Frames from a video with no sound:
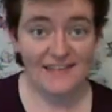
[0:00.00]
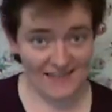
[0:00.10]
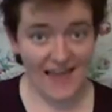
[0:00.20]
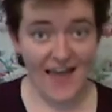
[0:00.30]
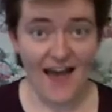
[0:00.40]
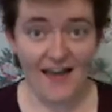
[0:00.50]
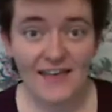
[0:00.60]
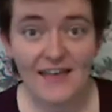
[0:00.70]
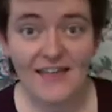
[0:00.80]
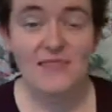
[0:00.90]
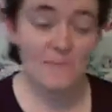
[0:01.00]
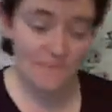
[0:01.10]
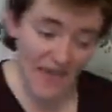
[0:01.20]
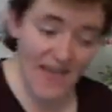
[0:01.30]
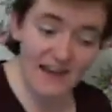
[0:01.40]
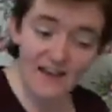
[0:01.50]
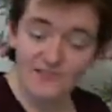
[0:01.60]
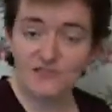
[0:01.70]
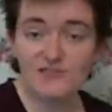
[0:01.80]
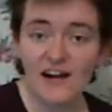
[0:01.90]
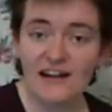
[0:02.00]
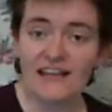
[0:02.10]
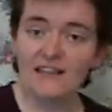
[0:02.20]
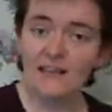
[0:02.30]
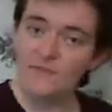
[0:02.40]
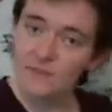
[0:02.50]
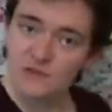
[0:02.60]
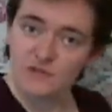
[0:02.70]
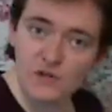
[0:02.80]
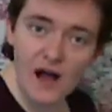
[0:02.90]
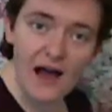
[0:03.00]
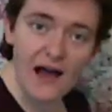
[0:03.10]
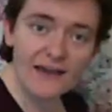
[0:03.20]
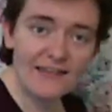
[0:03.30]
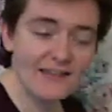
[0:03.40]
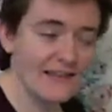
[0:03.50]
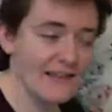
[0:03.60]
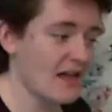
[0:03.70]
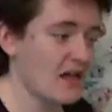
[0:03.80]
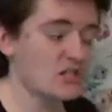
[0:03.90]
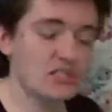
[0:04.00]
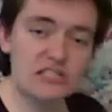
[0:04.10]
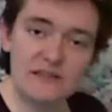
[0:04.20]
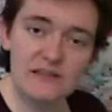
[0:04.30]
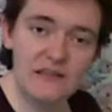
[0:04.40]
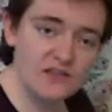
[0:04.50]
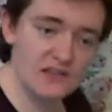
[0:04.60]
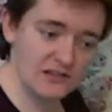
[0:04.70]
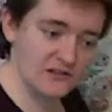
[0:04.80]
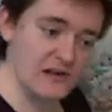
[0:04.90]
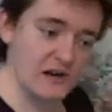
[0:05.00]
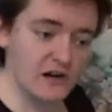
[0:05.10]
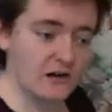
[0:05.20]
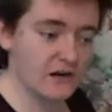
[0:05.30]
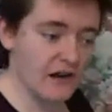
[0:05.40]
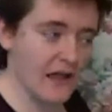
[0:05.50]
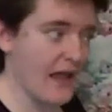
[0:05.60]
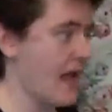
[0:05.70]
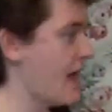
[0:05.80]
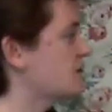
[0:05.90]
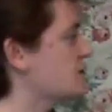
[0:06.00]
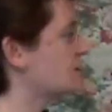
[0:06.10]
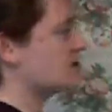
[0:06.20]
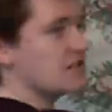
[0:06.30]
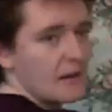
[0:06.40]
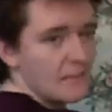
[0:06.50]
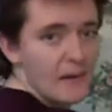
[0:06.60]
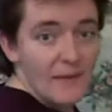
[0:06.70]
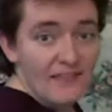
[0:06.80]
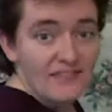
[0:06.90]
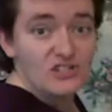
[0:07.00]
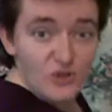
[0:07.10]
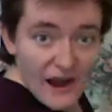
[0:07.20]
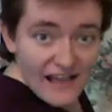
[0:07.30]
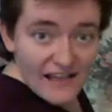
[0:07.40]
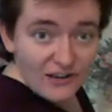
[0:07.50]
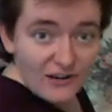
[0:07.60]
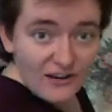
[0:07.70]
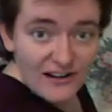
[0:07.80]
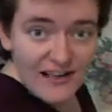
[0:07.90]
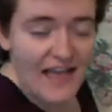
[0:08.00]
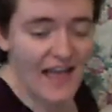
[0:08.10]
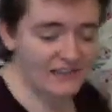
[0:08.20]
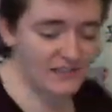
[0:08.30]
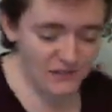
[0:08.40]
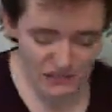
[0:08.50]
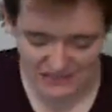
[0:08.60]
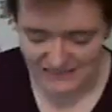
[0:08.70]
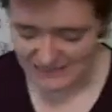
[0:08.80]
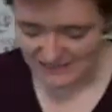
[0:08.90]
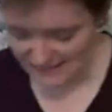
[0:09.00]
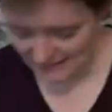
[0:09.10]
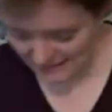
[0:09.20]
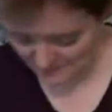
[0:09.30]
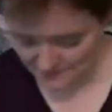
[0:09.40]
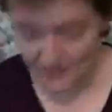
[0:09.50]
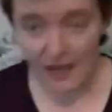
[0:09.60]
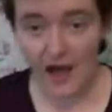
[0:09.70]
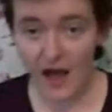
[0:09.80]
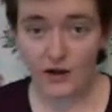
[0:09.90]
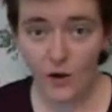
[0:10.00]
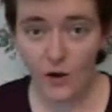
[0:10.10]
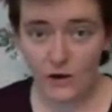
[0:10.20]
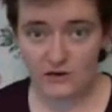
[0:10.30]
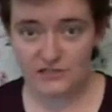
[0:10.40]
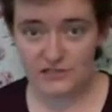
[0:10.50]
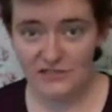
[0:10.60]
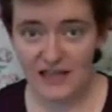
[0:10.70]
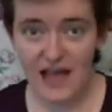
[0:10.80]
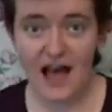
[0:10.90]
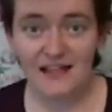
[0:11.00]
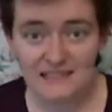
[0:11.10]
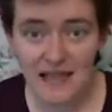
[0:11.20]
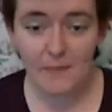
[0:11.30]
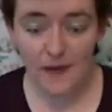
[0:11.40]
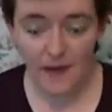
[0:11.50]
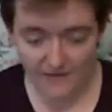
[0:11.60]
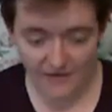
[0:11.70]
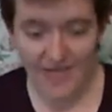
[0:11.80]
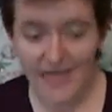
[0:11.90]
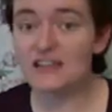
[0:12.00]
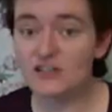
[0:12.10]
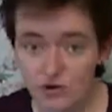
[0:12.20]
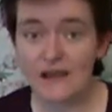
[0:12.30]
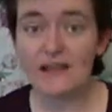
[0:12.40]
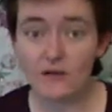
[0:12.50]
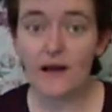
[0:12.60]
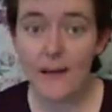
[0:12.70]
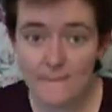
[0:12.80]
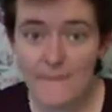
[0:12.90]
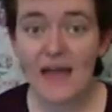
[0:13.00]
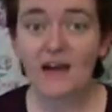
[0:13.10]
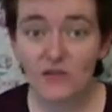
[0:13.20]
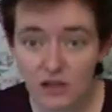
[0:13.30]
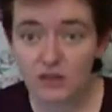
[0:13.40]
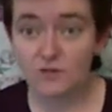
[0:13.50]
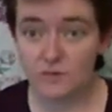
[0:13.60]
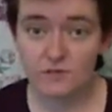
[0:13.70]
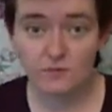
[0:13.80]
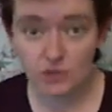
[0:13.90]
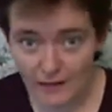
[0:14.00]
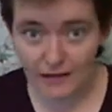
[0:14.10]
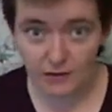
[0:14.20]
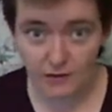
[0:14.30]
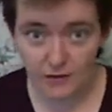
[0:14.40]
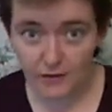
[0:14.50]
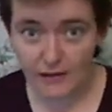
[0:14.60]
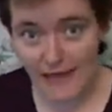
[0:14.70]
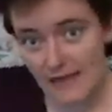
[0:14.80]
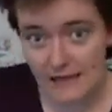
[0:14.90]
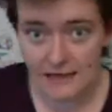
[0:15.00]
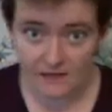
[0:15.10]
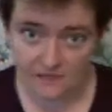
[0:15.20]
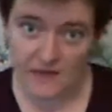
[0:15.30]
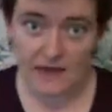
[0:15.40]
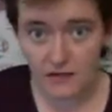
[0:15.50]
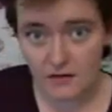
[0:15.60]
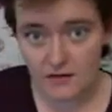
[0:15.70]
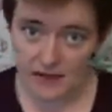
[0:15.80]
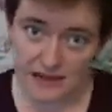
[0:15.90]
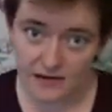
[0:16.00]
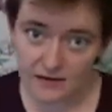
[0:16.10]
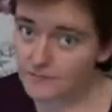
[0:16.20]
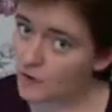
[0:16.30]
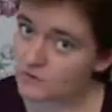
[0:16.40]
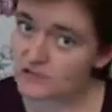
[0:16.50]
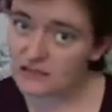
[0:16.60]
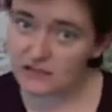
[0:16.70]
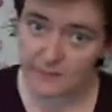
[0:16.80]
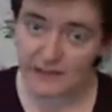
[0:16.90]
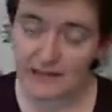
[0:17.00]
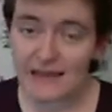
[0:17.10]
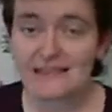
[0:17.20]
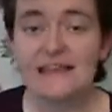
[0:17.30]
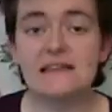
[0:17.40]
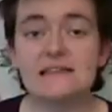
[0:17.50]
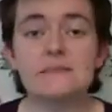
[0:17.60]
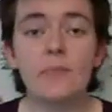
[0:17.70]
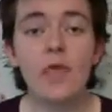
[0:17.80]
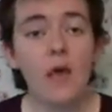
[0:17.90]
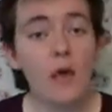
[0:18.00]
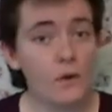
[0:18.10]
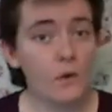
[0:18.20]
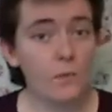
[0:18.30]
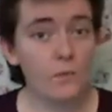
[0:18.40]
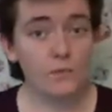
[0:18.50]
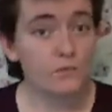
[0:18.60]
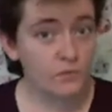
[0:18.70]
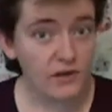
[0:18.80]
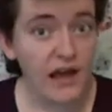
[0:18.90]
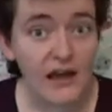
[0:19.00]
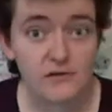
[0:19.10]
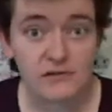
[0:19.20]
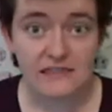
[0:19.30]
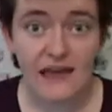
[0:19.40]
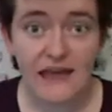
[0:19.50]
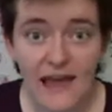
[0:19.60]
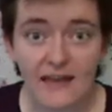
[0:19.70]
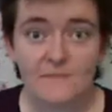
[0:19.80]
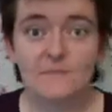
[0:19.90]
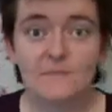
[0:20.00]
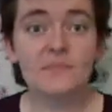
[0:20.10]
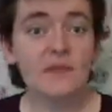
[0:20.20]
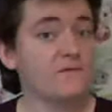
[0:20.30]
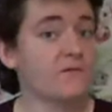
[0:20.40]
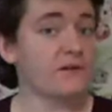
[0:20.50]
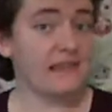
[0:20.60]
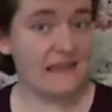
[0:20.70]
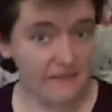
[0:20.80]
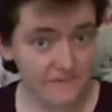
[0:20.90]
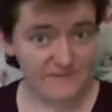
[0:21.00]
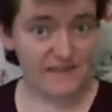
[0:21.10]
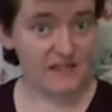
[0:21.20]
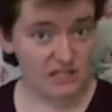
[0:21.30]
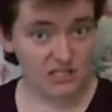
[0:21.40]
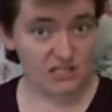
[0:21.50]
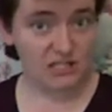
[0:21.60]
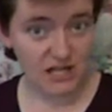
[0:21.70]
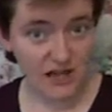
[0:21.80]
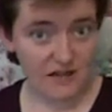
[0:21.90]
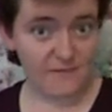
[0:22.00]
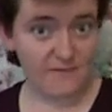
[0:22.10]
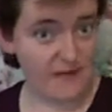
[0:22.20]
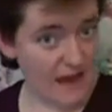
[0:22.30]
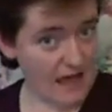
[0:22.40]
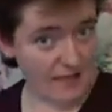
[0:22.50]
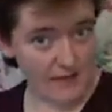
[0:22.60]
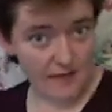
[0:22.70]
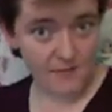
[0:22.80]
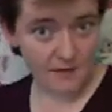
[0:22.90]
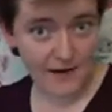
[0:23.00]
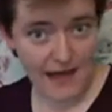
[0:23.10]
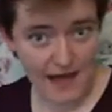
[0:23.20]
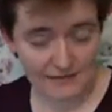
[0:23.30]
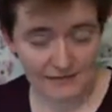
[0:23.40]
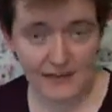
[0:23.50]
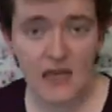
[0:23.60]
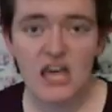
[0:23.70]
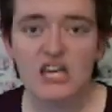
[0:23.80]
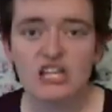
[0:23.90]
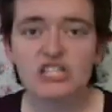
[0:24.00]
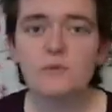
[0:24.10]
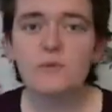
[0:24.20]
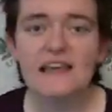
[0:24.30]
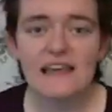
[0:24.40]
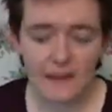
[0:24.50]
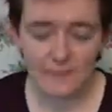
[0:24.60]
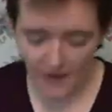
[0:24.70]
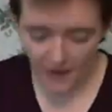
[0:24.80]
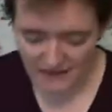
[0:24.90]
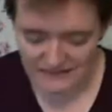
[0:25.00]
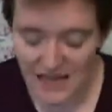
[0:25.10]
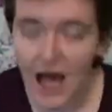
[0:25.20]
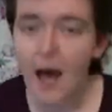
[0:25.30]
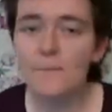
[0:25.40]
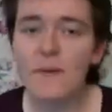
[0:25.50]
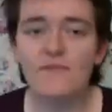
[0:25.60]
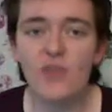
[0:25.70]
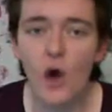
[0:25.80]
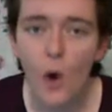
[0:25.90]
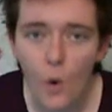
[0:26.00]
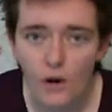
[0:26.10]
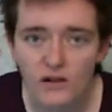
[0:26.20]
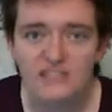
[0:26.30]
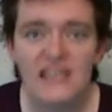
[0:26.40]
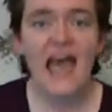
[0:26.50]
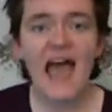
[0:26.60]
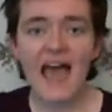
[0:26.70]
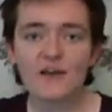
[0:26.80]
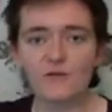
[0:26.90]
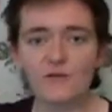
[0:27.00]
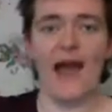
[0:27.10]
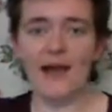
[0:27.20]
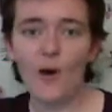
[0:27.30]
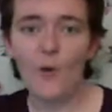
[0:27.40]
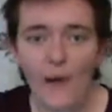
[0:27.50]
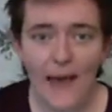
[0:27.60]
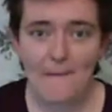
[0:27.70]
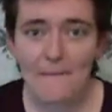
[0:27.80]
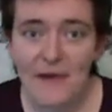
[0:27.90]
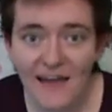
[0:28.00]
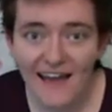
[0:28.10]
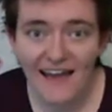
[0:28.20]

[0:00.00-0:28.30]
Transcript: Yeah, the bed of the truck. And then from the truck, she turn and she jump up on the trailer. And so she's sitting on a horse on top of a trailer, a metal aluminum trailer, okay? That kind of goes a little bit like this. Not only that, for the finale of her act, she would get up on top of the horse and crack a whip.